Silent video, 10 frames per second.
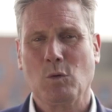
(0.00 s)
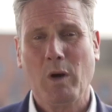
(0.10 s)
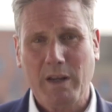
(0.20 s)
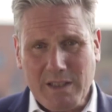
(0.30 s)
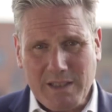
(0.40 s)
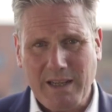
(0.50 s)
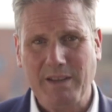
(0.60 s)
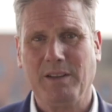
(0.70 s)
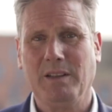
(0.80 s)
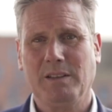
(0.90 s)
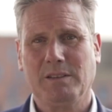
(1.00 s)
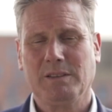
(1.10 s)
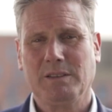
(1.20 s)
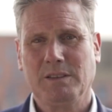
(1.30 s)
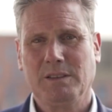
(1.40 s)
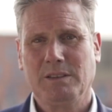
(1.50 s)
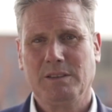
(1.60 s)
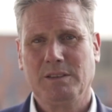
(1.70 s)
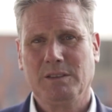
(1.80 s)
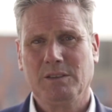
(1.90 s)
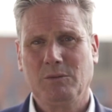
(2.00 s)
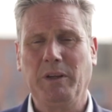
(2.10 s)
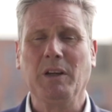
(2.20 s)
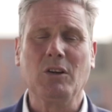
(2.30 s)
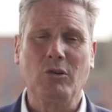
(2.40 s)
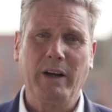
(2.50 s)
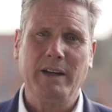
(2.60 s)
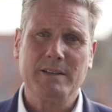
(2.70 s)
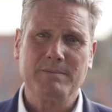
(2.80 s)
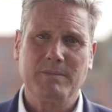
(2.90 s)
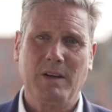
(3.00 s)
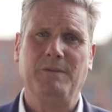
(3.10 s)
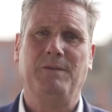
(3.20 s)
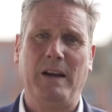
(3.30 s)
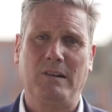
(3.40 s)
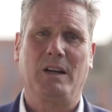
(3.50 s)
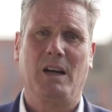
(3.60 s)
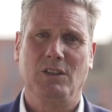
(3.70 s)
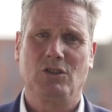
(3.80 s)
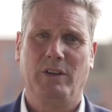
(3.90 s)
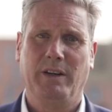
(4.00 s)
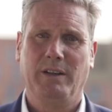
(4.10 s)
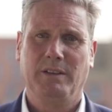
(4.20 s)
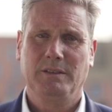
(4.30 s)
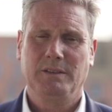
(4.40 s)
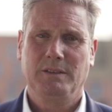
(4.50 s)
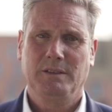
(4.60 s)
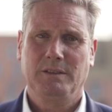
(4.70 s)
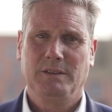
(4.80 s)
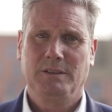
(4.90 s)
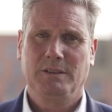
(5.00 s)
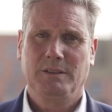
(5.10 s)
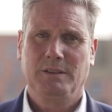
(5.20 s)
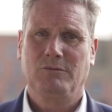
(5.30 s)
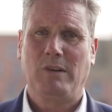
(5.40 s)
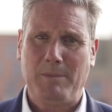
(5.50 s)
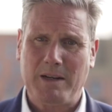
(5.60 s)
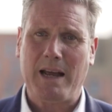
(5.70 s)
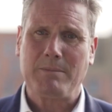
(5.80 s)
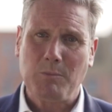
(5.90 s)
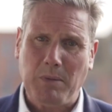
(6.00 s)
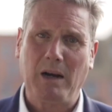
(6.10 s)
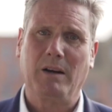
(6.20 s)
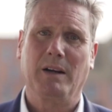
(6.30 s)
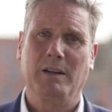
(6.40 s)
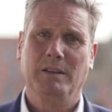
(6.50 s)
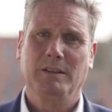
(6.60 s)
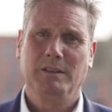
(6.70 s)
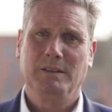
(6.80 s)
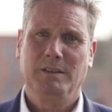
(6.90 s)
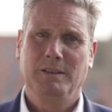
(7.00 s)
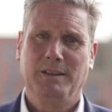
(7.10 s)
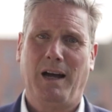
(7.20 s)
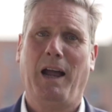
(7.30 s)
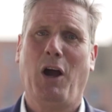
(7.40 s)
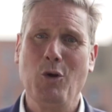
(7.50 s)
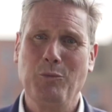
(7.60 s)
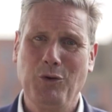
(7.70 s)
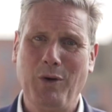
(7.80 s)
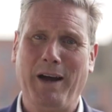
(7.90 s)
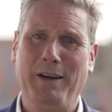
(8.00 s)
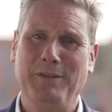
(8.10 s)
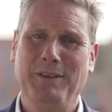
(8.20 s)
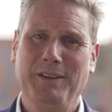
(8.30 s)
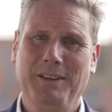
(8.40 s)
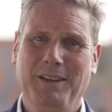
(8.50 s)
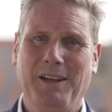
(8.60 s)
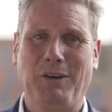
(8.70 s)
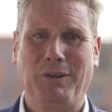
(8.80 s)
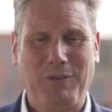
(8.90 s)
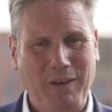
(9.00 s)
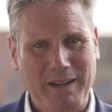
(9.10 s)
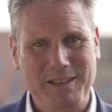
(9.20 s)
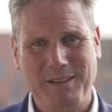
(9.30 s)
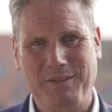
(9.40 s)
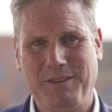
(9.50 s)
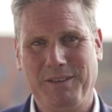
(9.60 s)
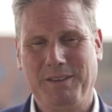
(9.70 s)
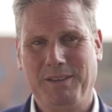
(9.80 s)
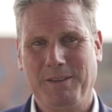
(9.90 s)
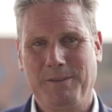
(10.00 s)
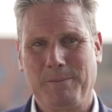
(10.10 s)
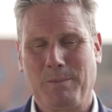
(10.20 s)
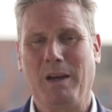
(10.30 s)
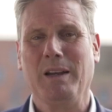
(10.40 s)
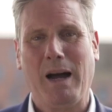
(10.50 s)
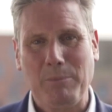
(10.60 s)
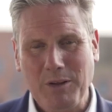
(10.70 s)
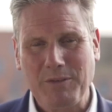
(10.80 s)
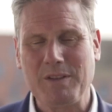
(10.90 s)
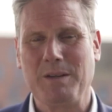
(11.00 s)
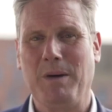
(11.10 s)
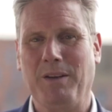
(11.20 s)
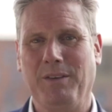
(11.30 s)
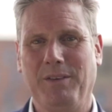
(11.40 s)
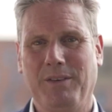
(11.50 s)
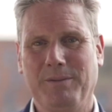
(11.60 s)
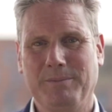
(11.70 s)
Working together, we can create a fairer country. Ramadan Mubarak, I hope you have a reflective and uplifting month.